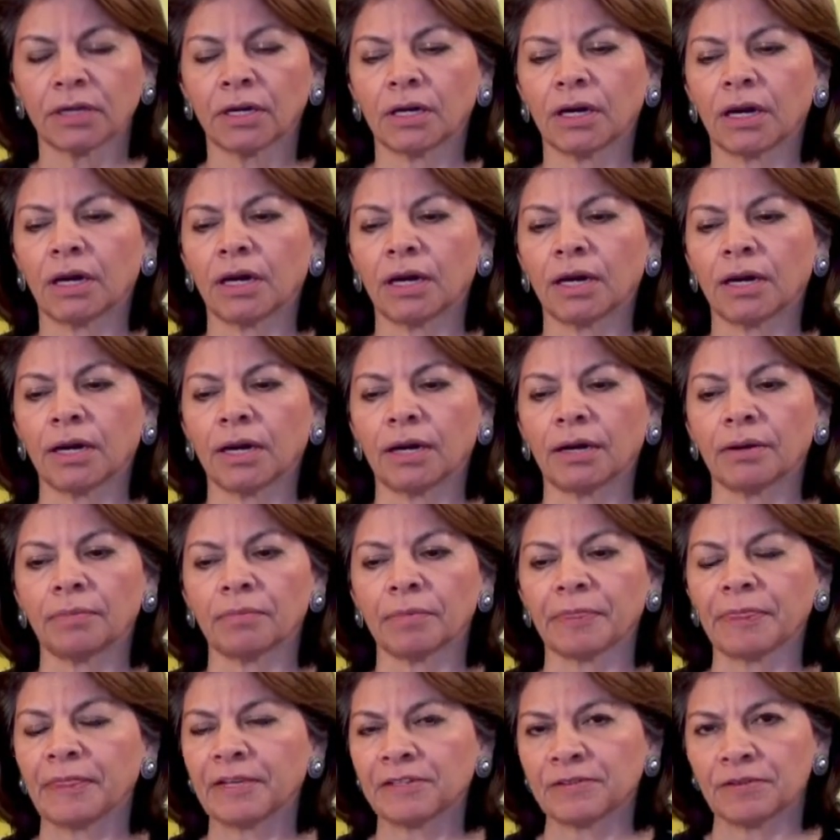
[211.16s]

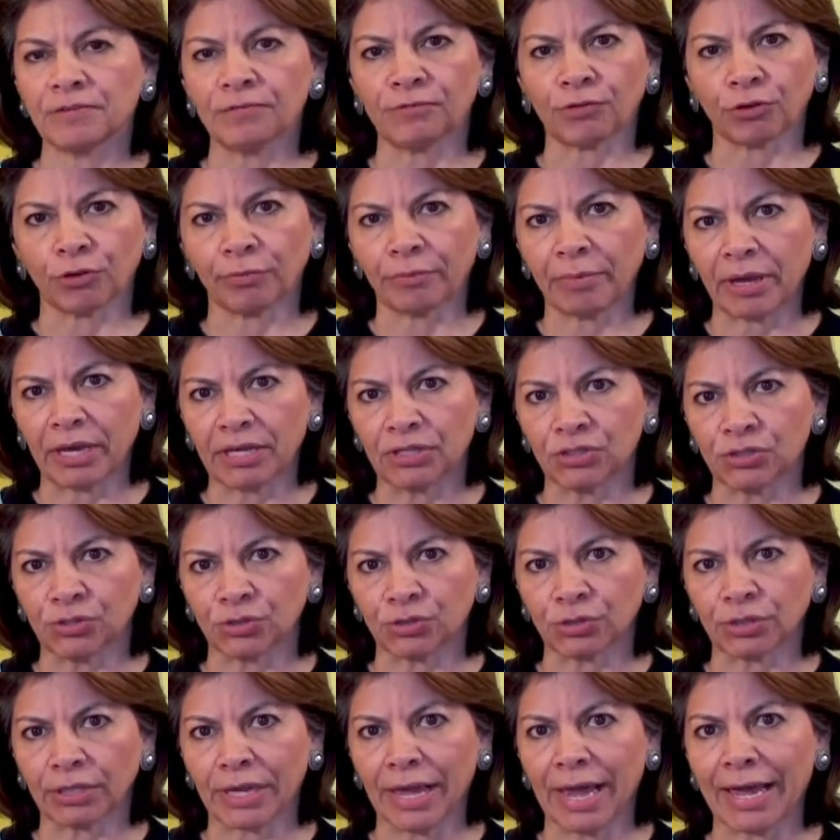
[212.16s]
um,
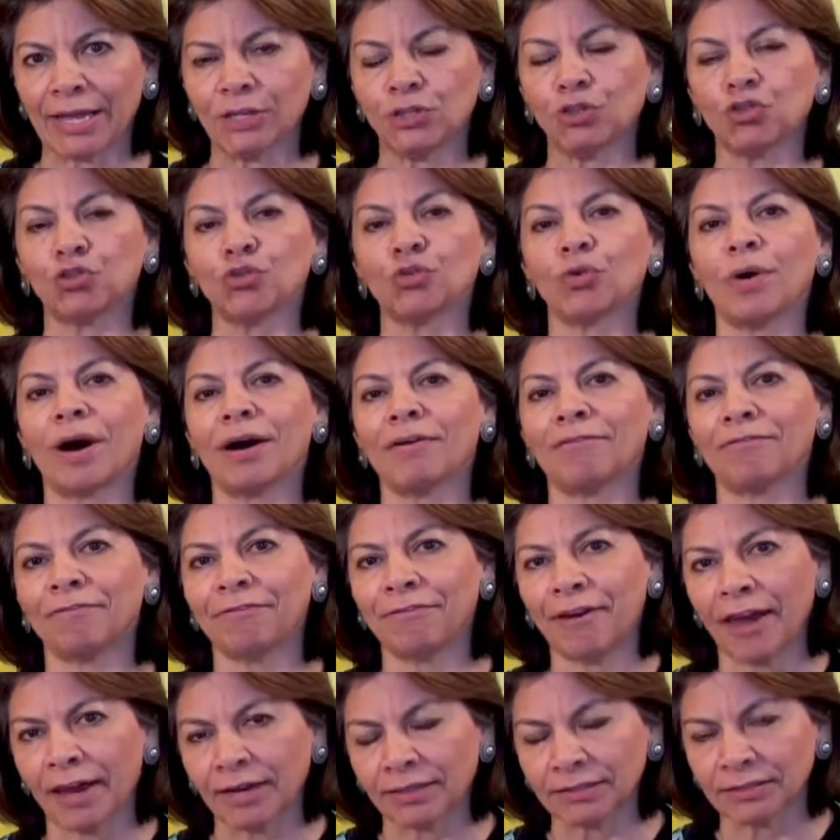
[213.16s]
disinformation and to
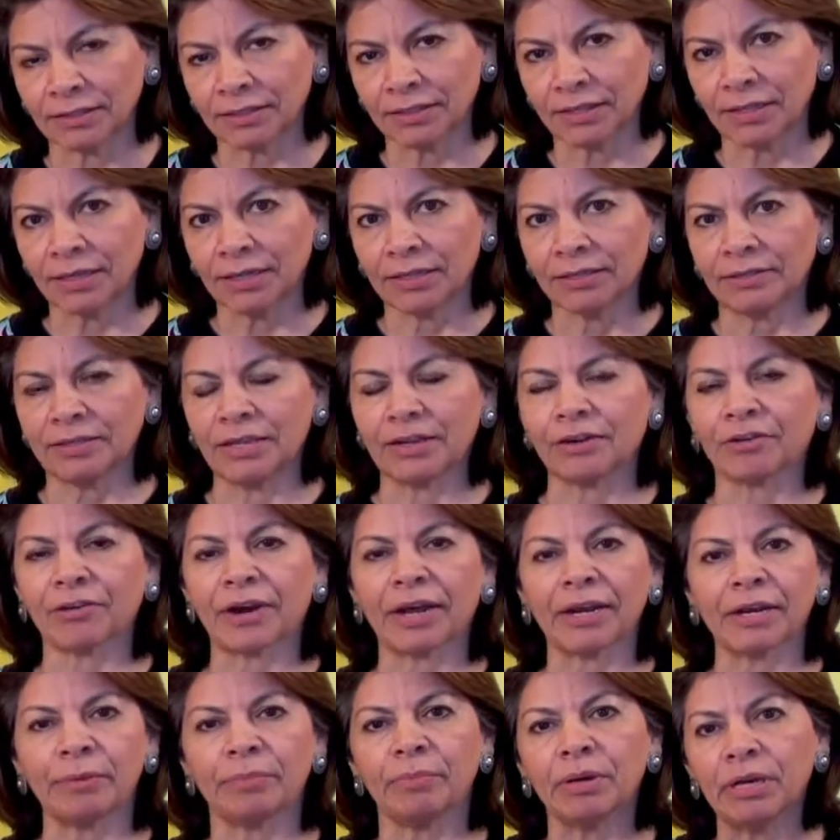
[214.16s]
affect the
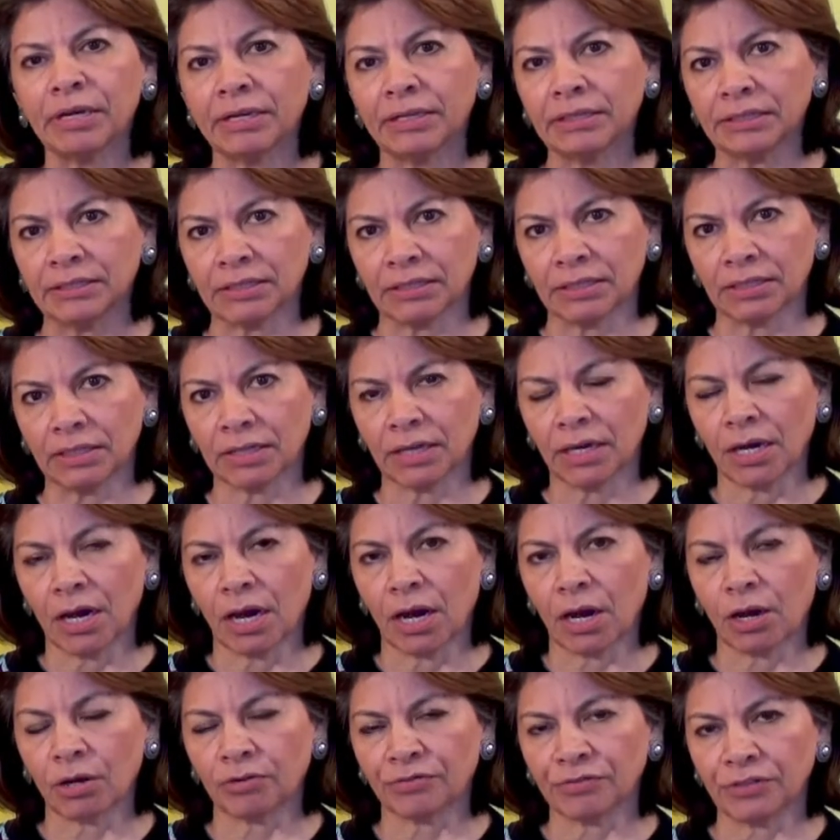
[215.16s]
credibility
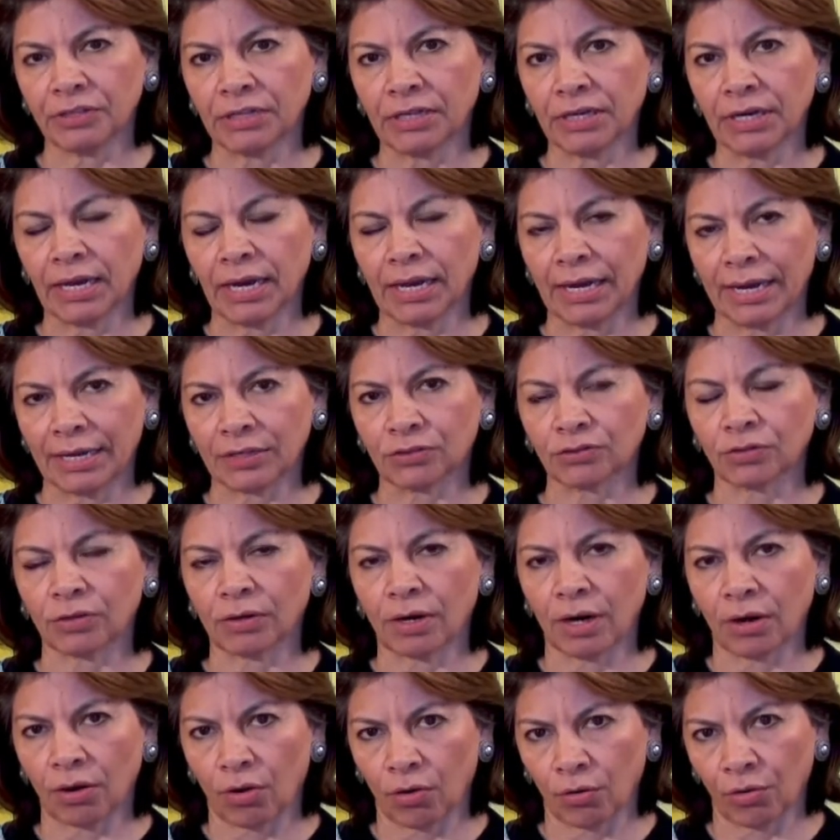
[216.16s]
of the
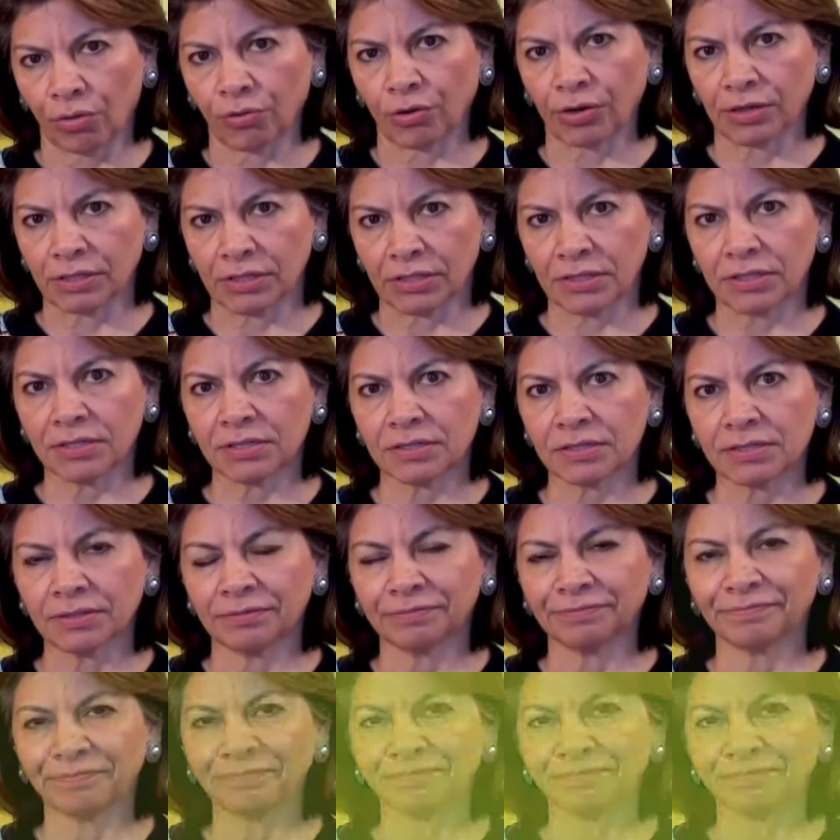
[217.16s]
electoral authorities.